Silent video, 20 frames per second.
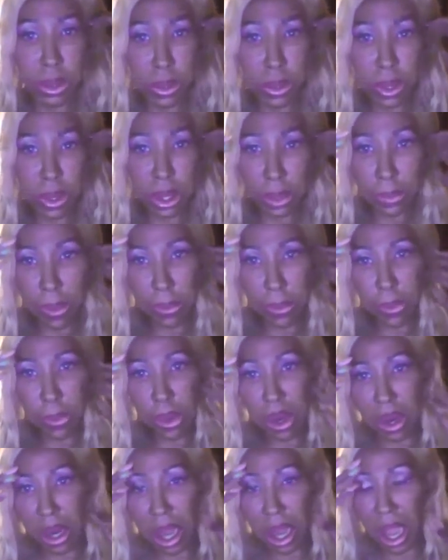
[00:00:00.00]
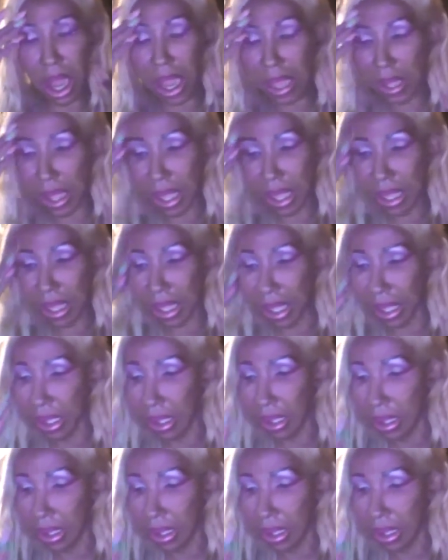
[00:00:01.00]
a little bit more highlighting.